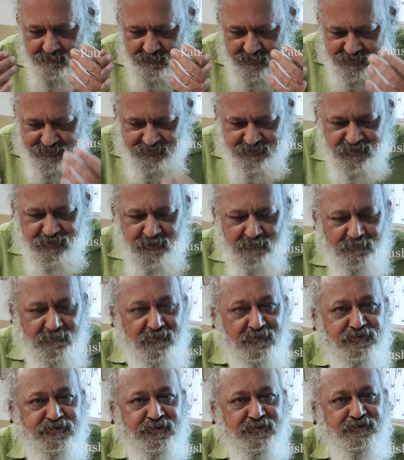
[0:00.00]
Green
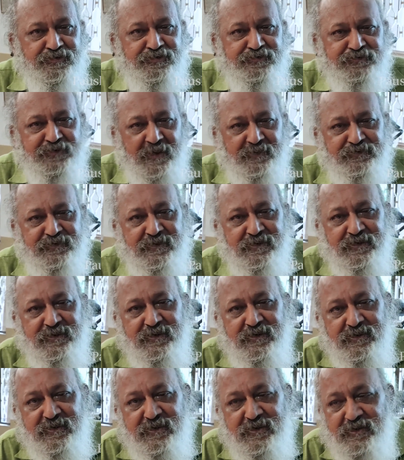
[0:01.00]
Revolution started
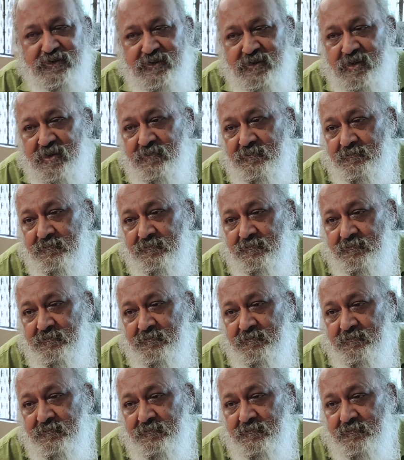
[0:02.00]
in India,